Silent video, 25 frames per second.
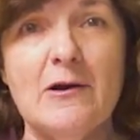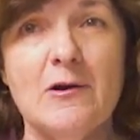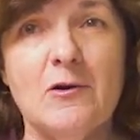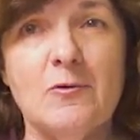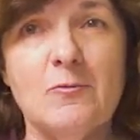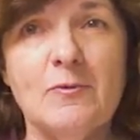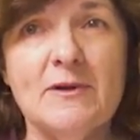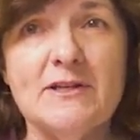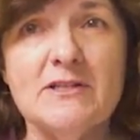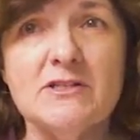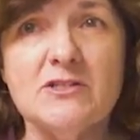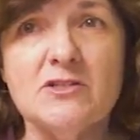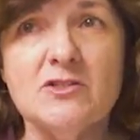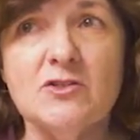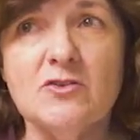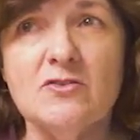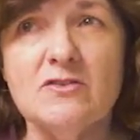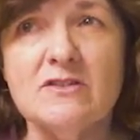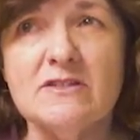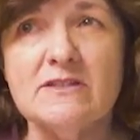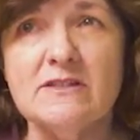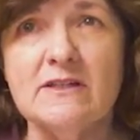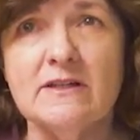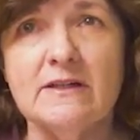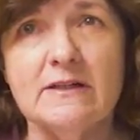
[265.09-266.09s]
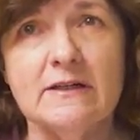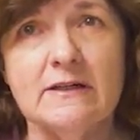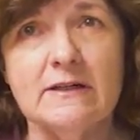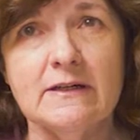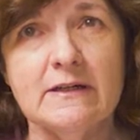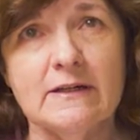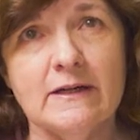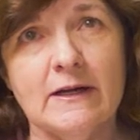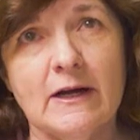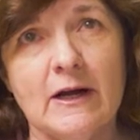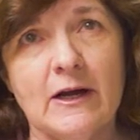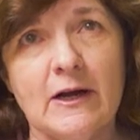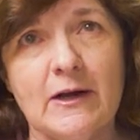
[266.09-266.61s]
When students
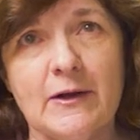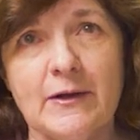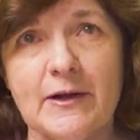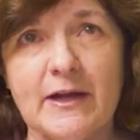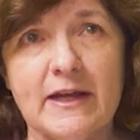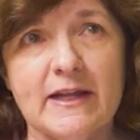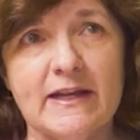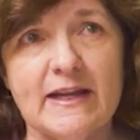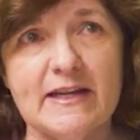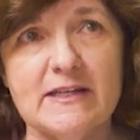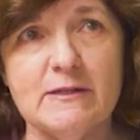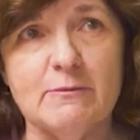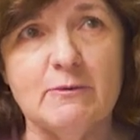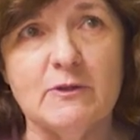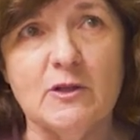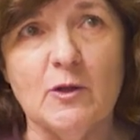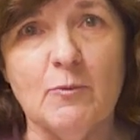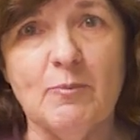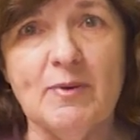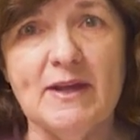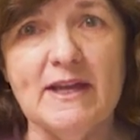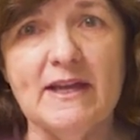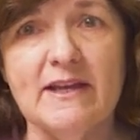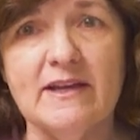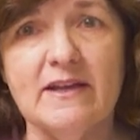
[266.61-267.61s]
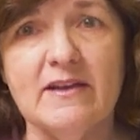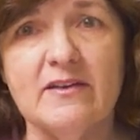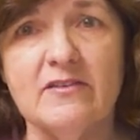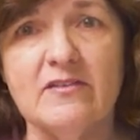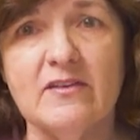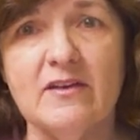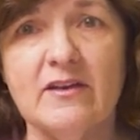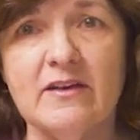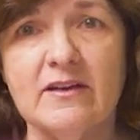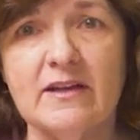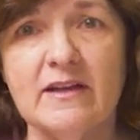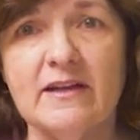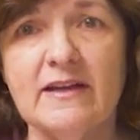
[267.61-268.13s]
are connecting with their peers,
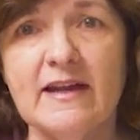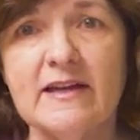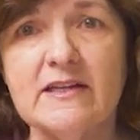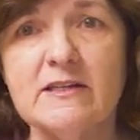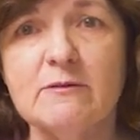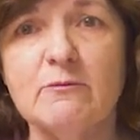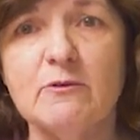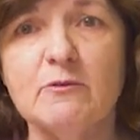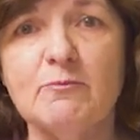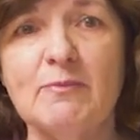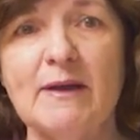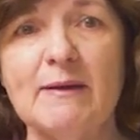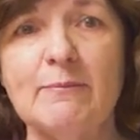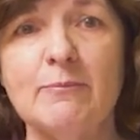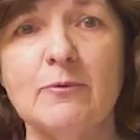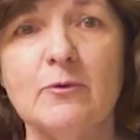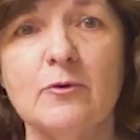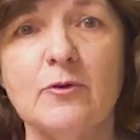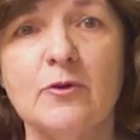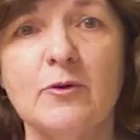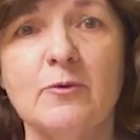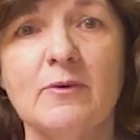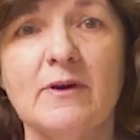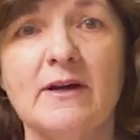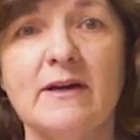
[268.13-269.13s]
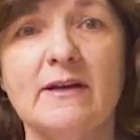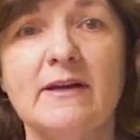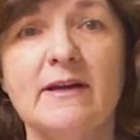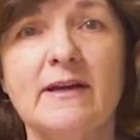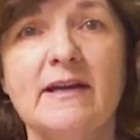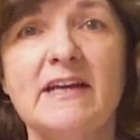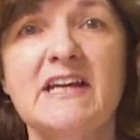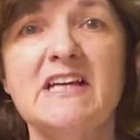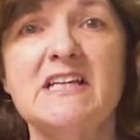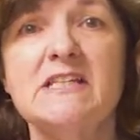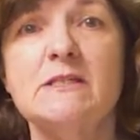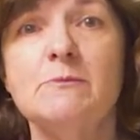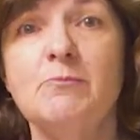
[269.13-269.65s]
they're connecting with people who are
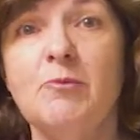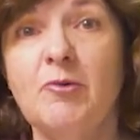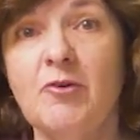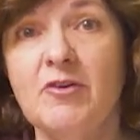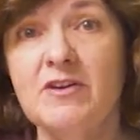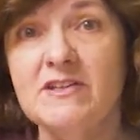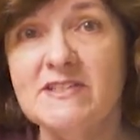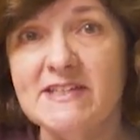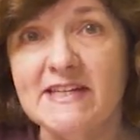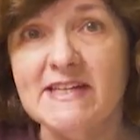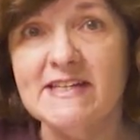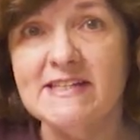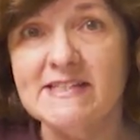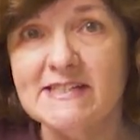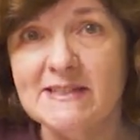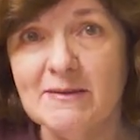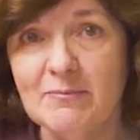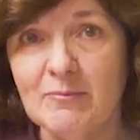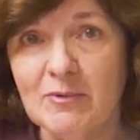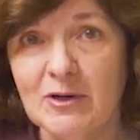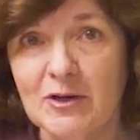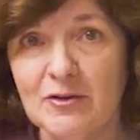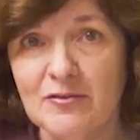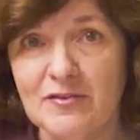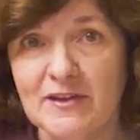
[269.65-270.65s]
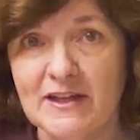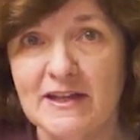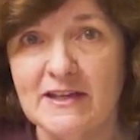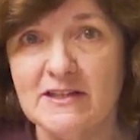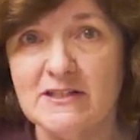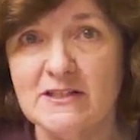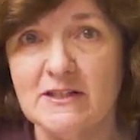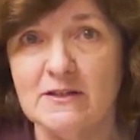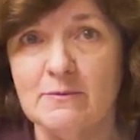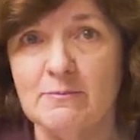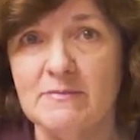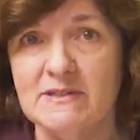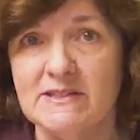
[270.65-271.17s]
experiencing similar things
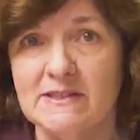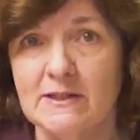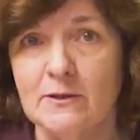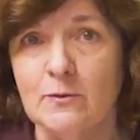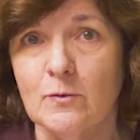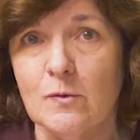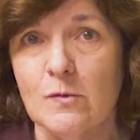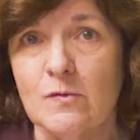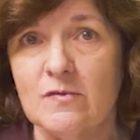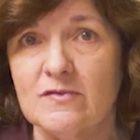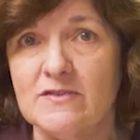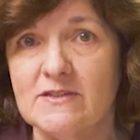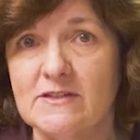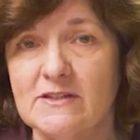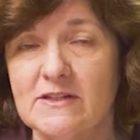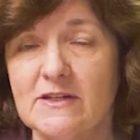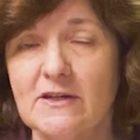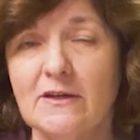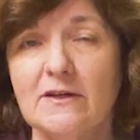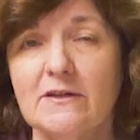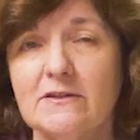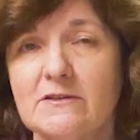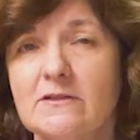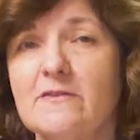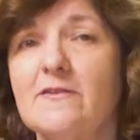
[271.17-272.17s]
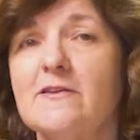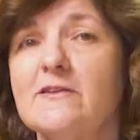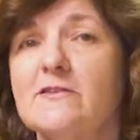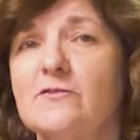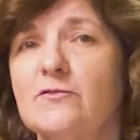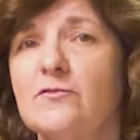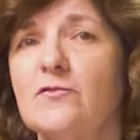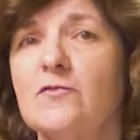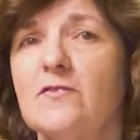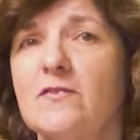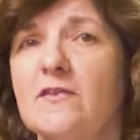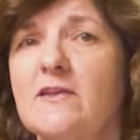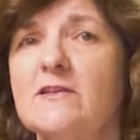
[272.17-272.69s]
to themselves. So that's
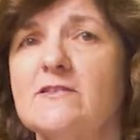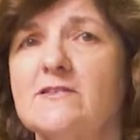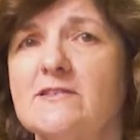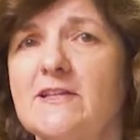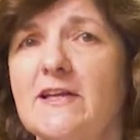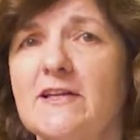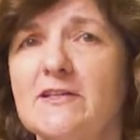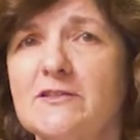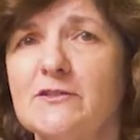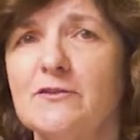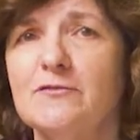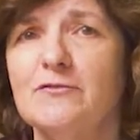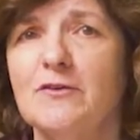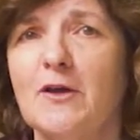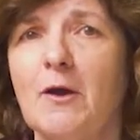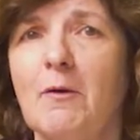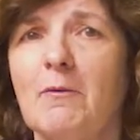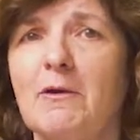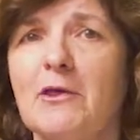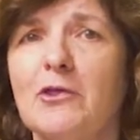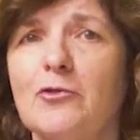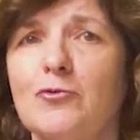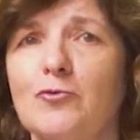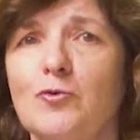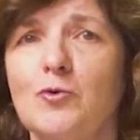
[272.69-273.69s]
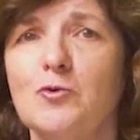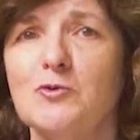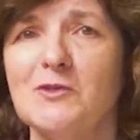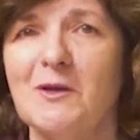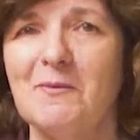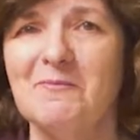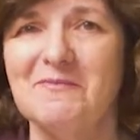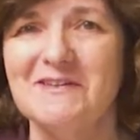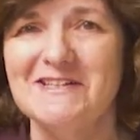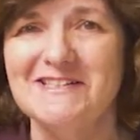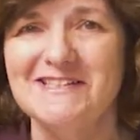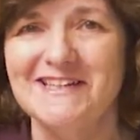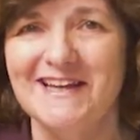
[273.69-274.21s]
that sense of going through
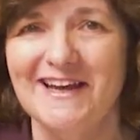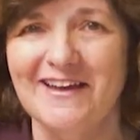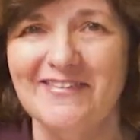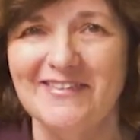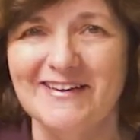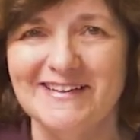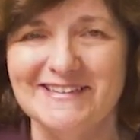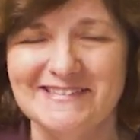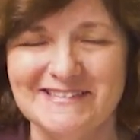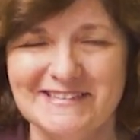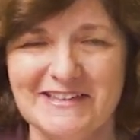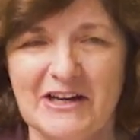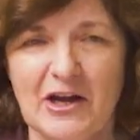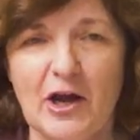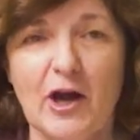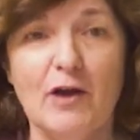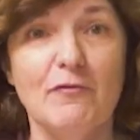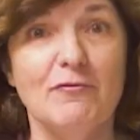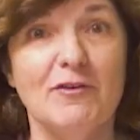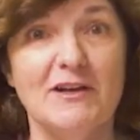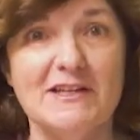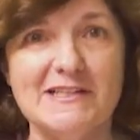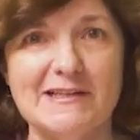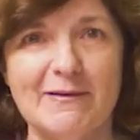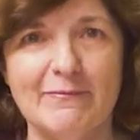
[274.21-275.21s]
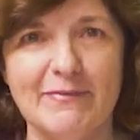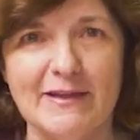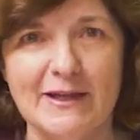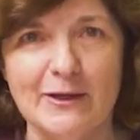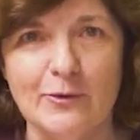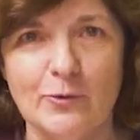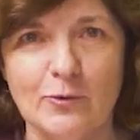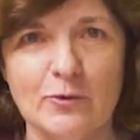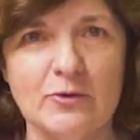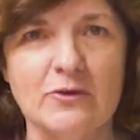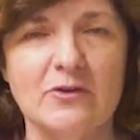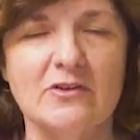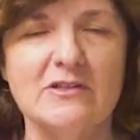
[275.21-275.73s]
something together, hopefully something
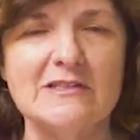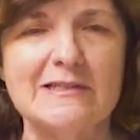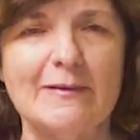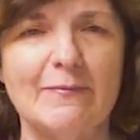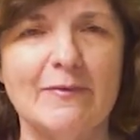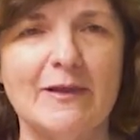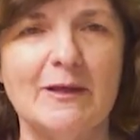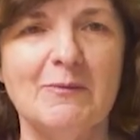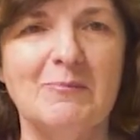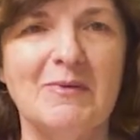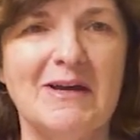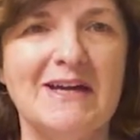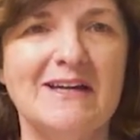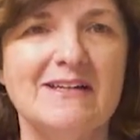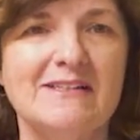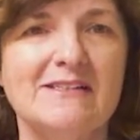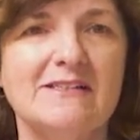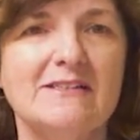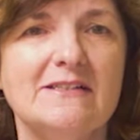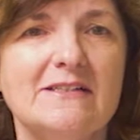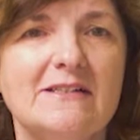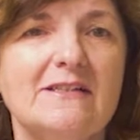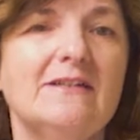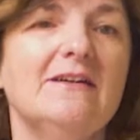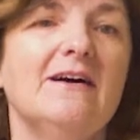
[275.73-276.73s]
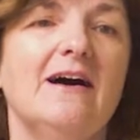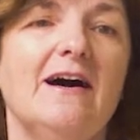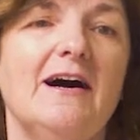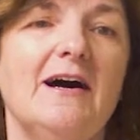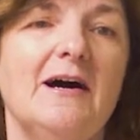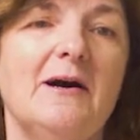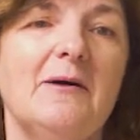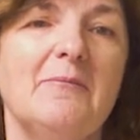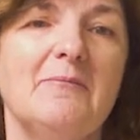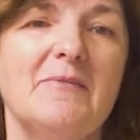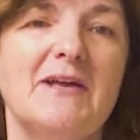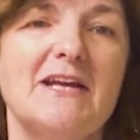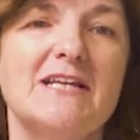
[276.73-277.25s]
good, not something bad,
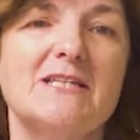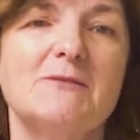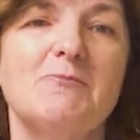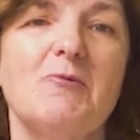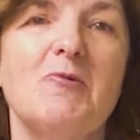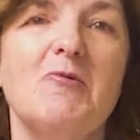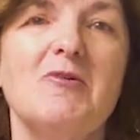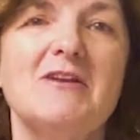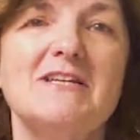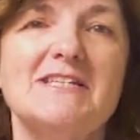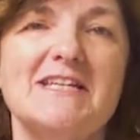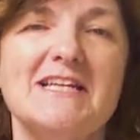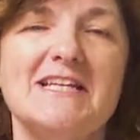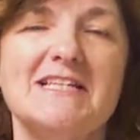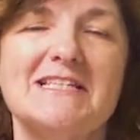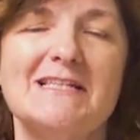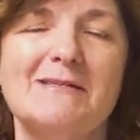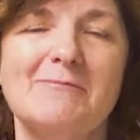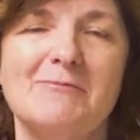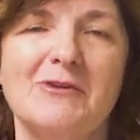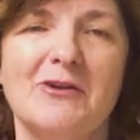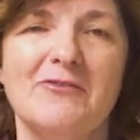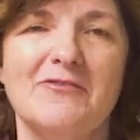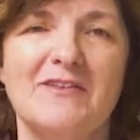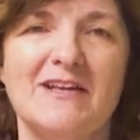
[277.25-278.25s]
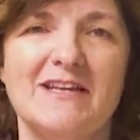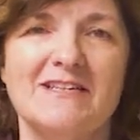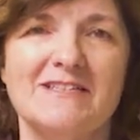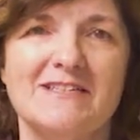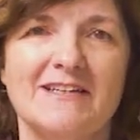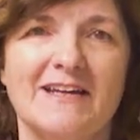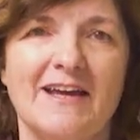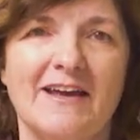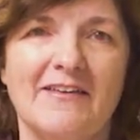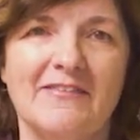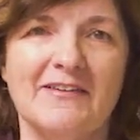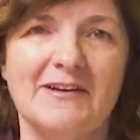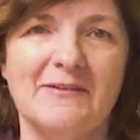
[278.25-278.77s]
experiencing similar things
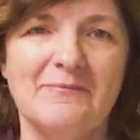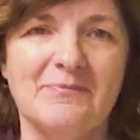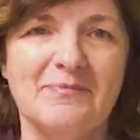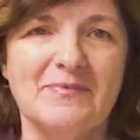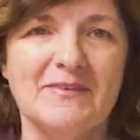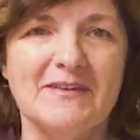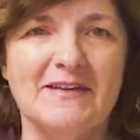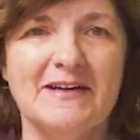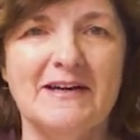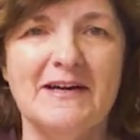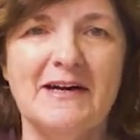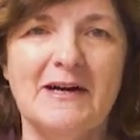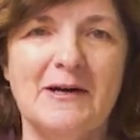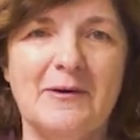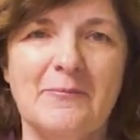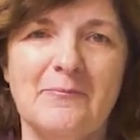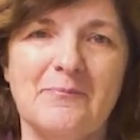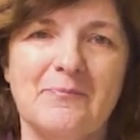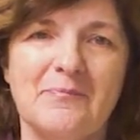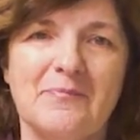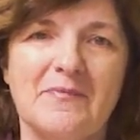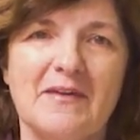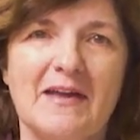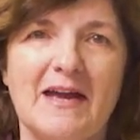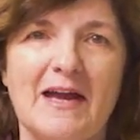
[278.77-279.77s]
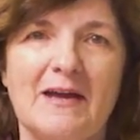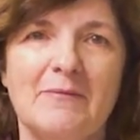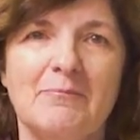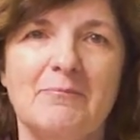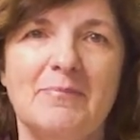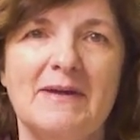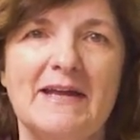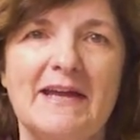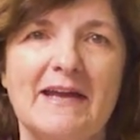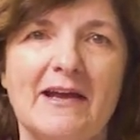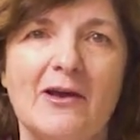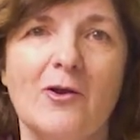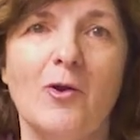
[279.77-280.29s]
together and
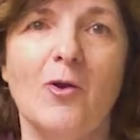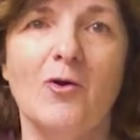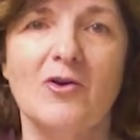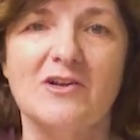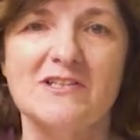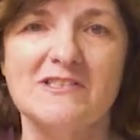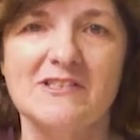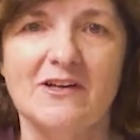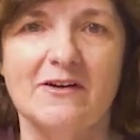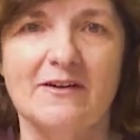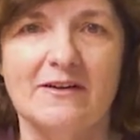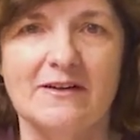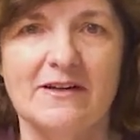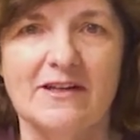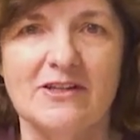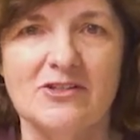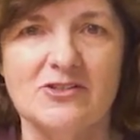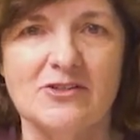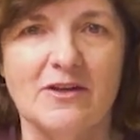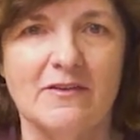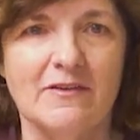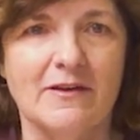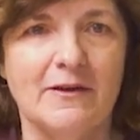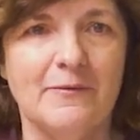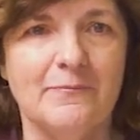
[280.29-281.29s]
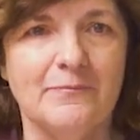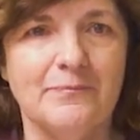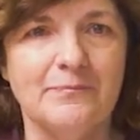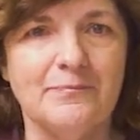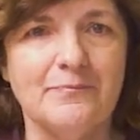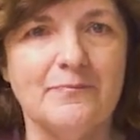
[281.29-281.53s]
being alongside each other.